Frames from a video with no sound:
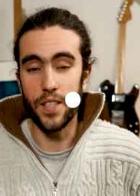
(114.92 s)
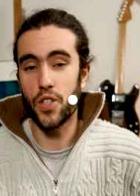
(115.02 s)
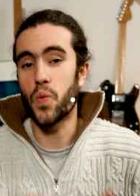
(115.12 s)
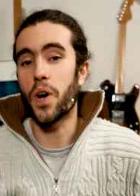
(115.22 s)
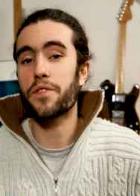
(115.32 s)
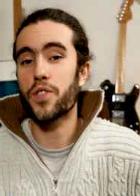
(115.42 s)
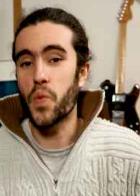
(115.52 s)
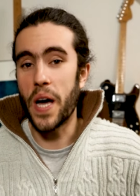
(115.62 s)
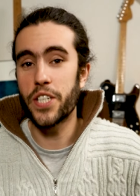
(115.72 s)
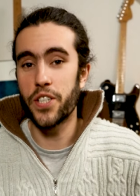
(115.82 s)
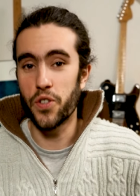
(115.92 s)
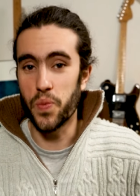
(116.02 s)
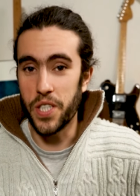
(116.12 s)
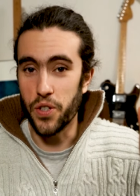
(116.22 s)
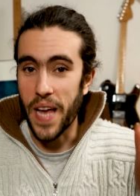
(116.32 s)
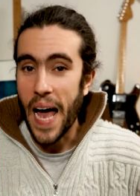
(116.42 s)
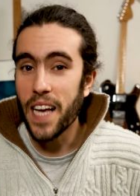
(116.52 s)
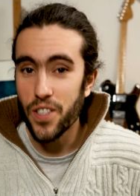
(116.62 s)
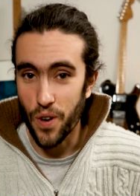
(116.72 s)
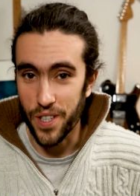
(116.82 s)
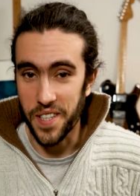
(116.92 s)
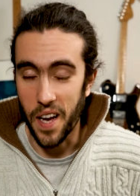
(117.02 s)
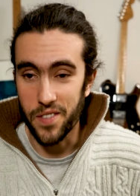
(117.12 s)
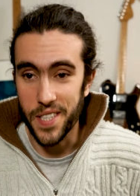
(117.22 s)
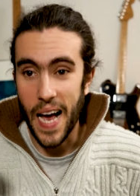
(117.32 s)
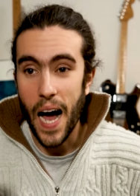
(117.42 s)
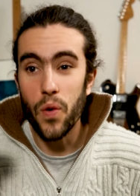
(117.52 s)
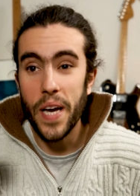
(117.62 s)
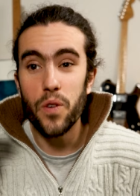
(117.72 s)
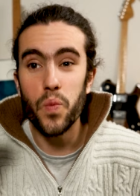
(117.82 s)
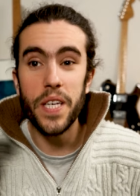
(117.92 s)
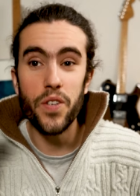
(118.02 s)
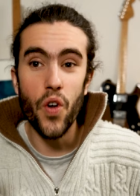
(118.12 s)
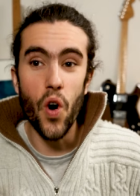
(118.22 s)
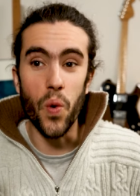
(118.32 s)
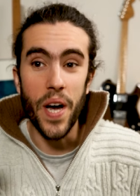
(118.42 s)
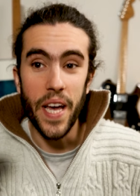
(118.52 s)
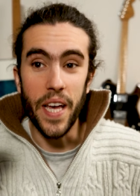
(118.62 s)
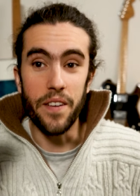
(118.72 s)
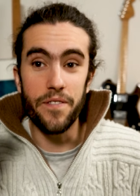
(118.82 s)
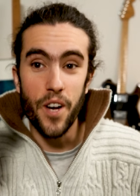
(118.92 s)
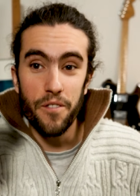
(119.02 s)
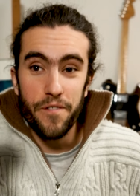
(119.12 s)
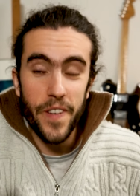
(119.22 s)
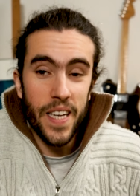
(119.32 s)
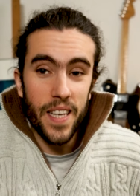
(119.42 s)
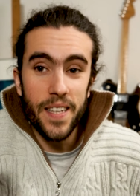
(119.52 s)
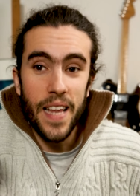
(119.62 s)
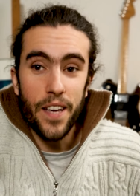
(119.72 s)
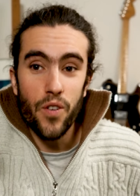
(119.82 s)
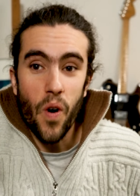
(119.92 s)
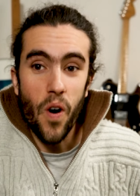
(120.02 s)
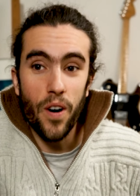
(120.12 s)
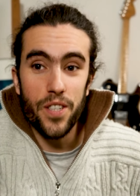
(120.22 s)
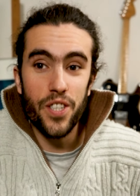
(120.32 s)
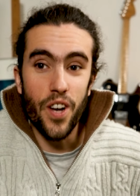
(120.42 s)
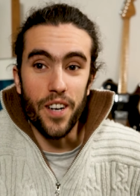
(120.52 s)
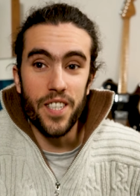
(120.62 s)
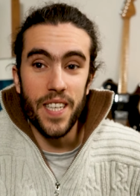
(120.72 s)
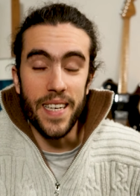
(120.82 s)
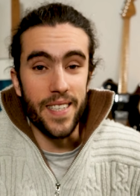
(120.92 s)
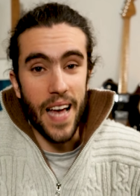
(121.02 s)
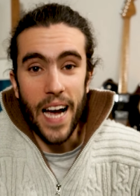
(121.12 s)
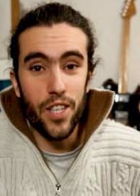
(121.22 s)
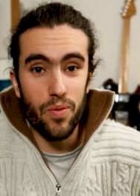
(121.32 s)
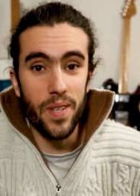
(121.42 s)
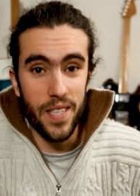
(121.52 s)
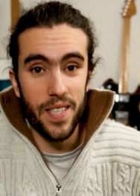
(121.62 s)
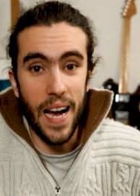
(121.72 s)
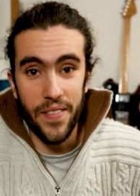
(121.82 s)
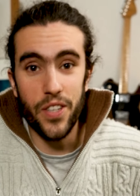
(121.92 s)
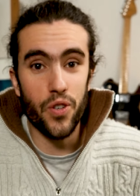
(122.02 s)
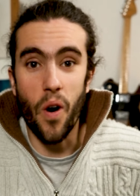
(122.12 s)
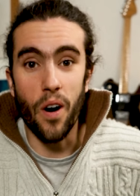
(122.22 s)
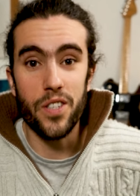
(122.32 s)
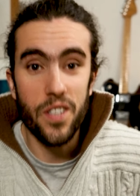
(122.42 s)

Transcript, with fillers: And so one of the questions we should ask ourselves is how can we know if feeling like your art sucks is actually a sign that your art